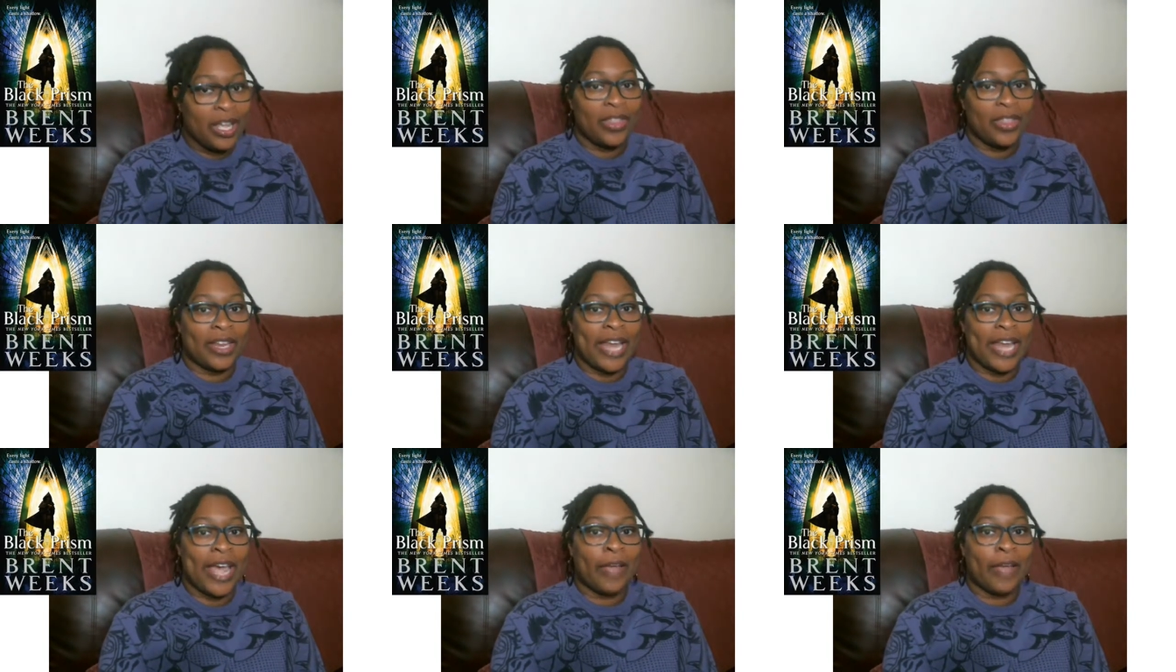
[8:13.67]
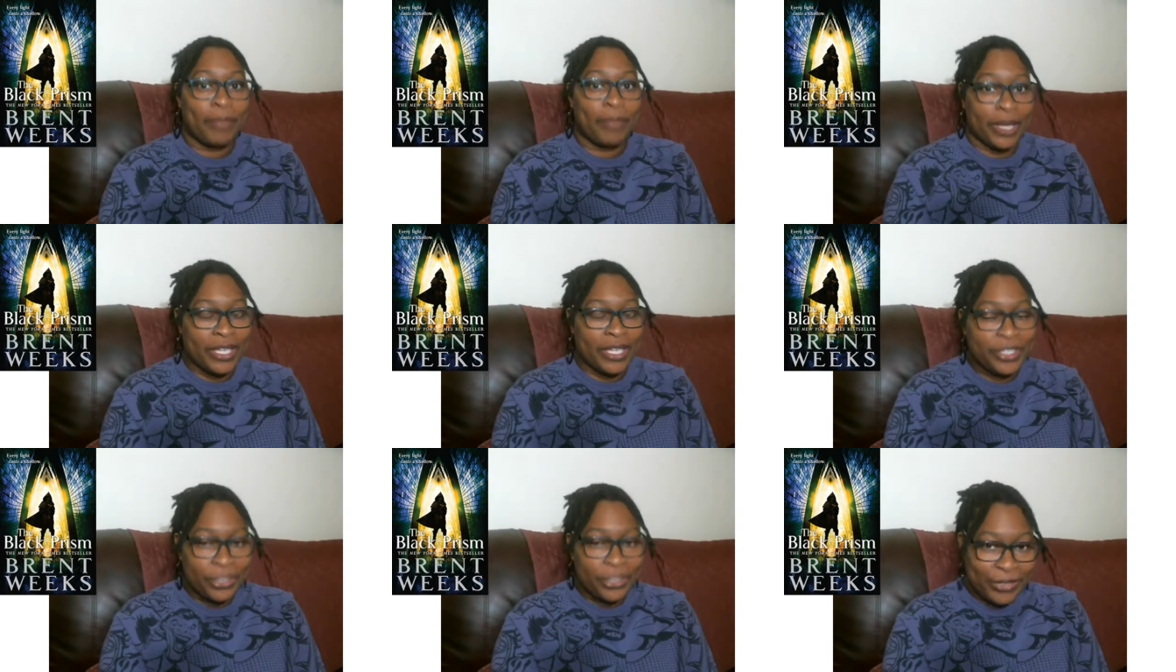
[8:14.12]
that I
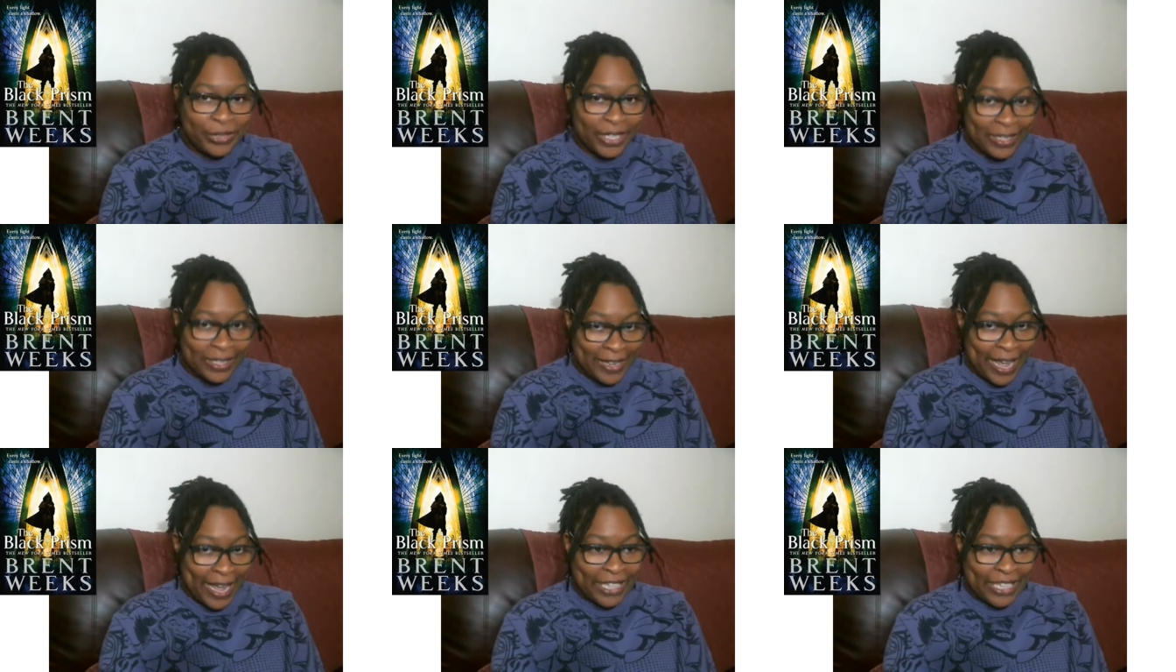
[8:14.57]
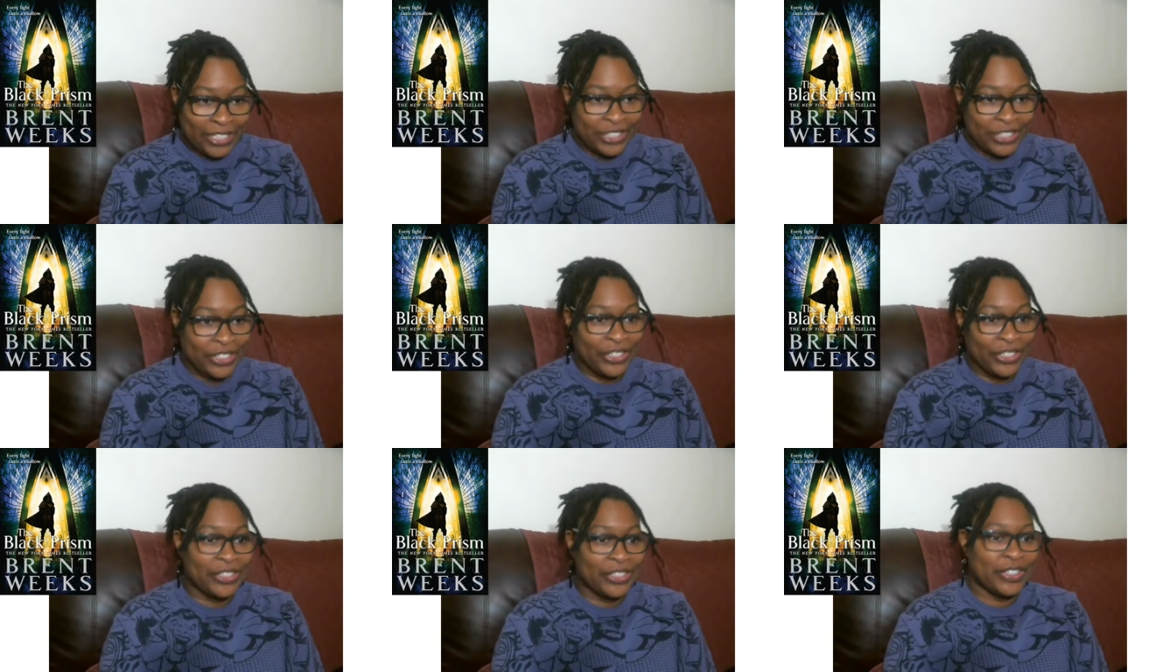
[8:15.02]
meant to read last
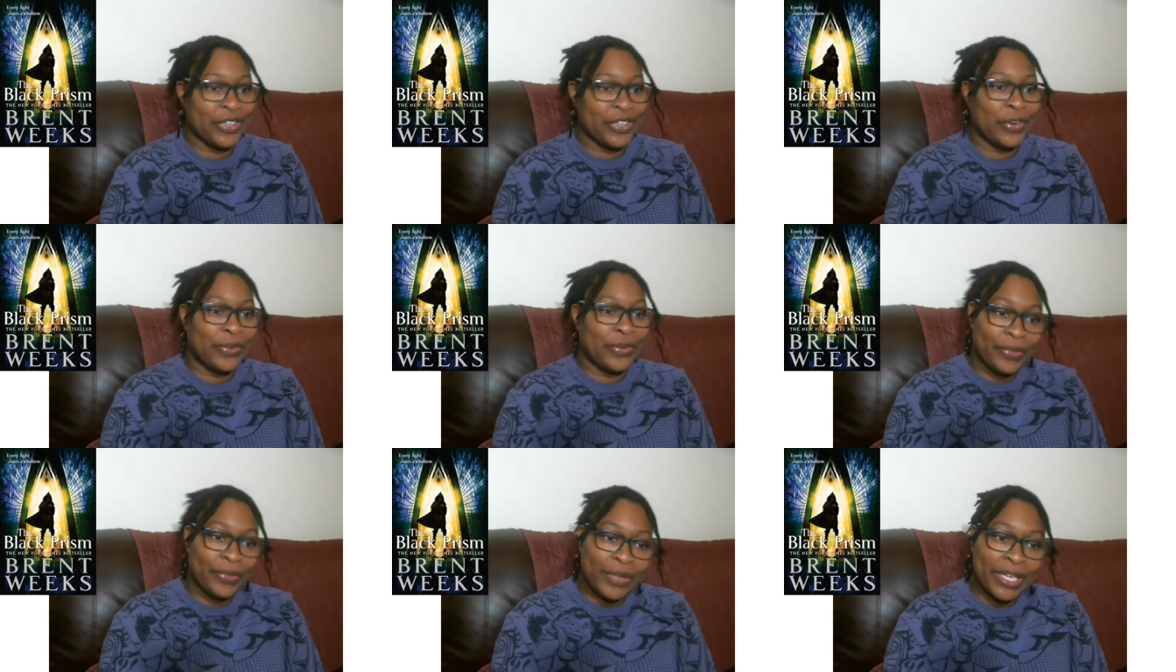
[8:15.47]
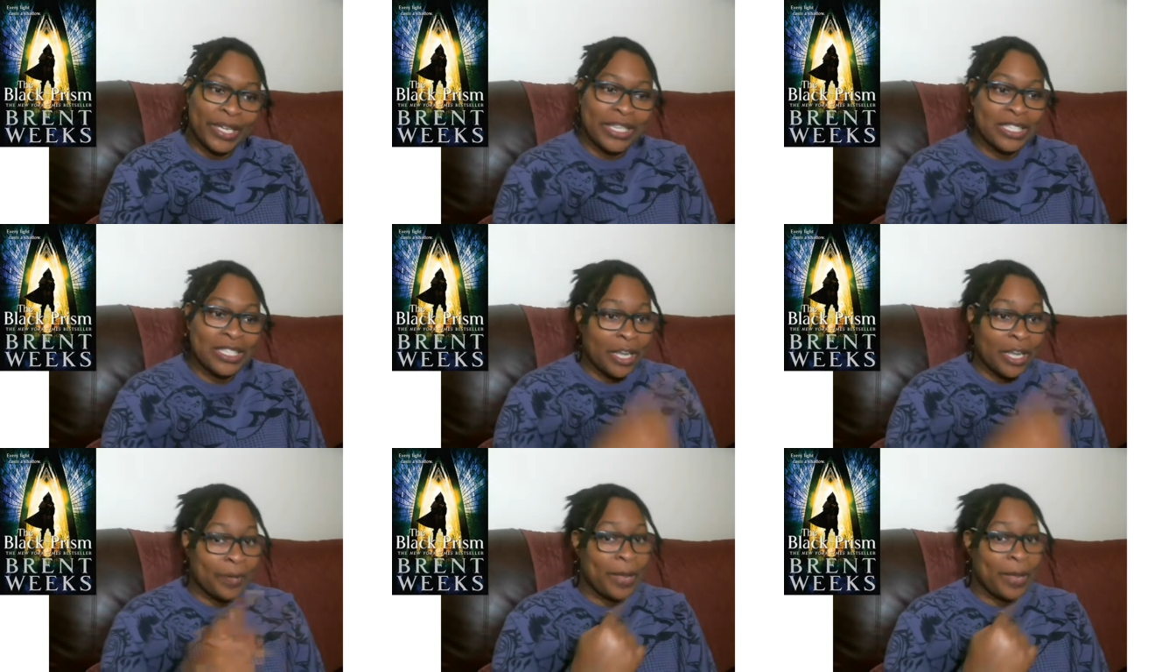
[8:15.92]
year, so
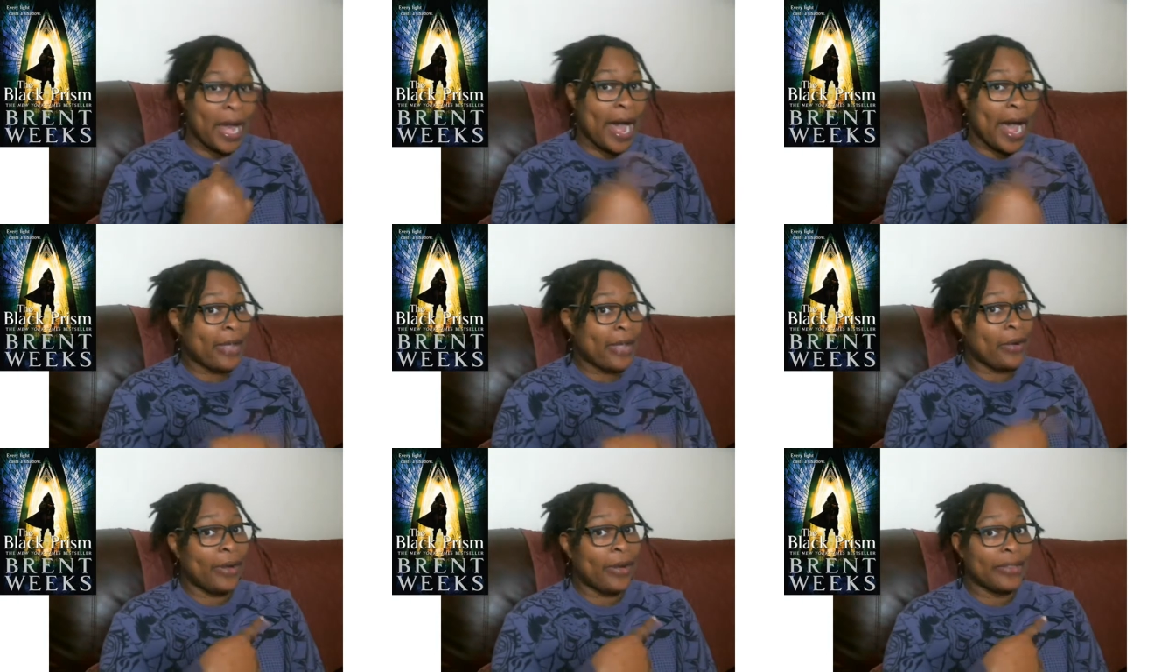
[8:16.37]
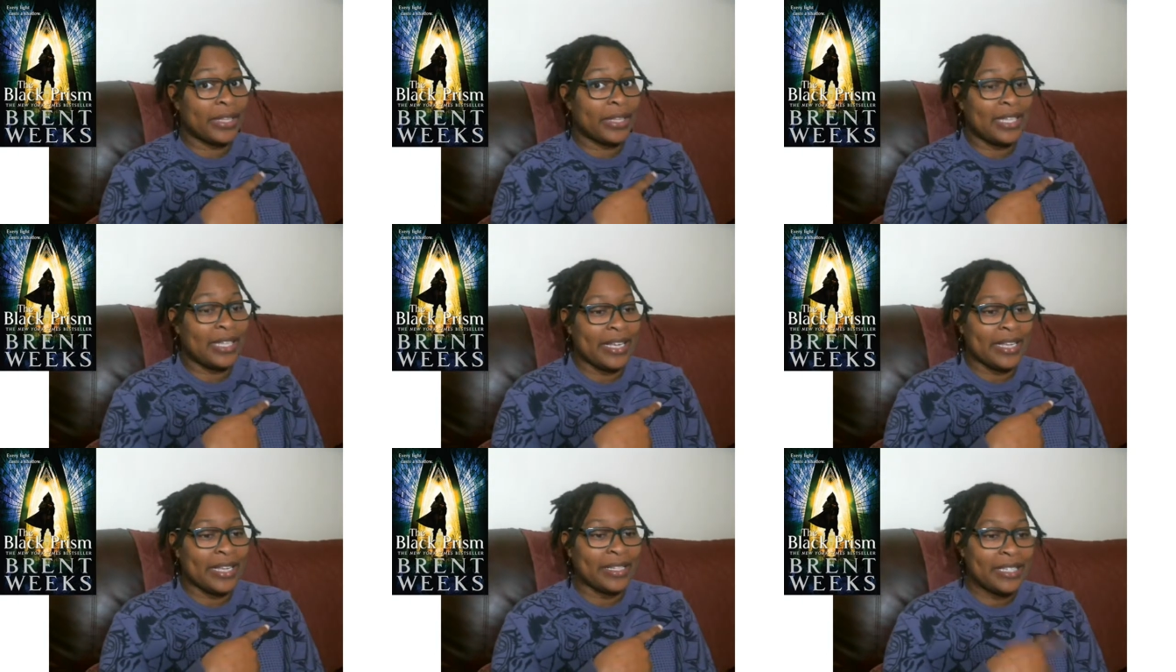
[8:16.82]
it's up high on the
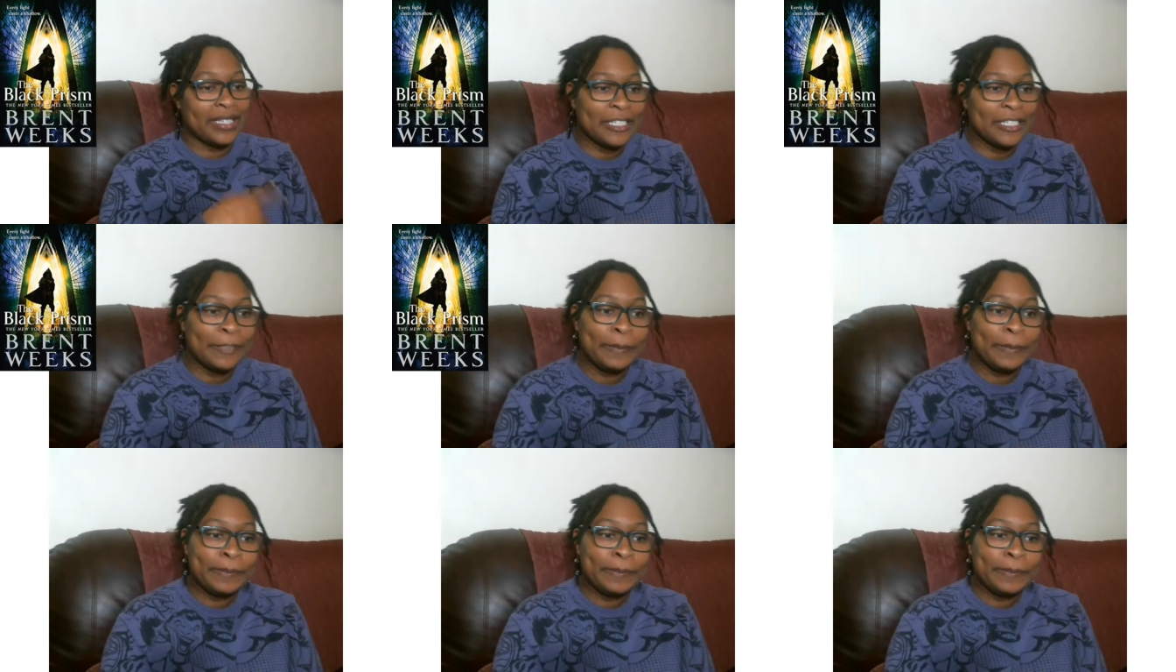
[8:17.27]
list.